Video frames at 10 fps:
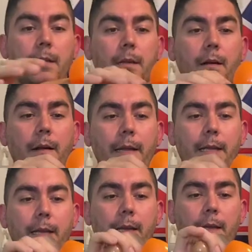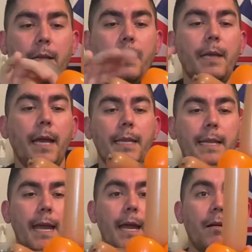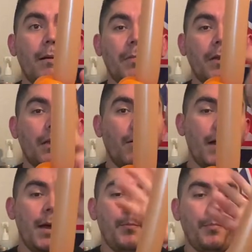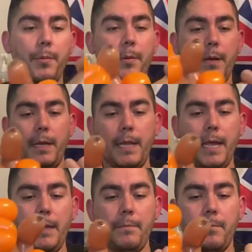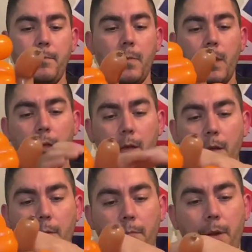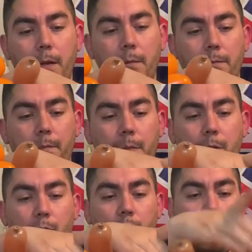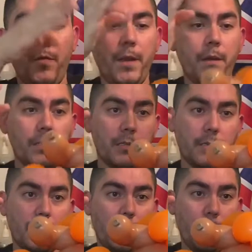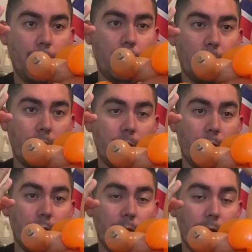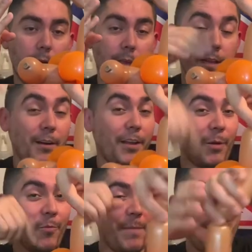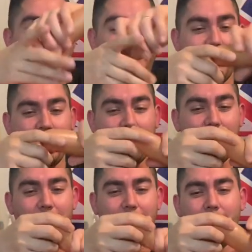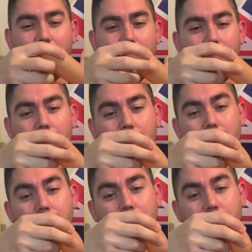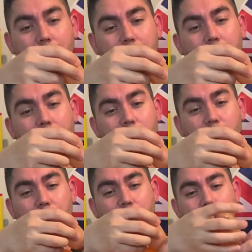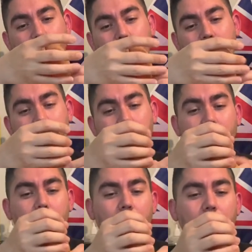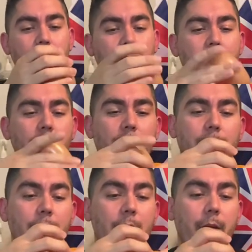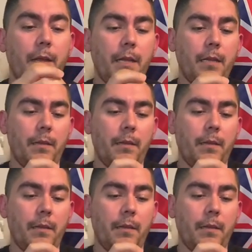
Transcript: Alrighty. And now I'm gonna go up, and again, about 4 fingers. There we go. And I'm gonna come right back down, okay? Let's see, that looks pretty darn good. Alrighty, now I can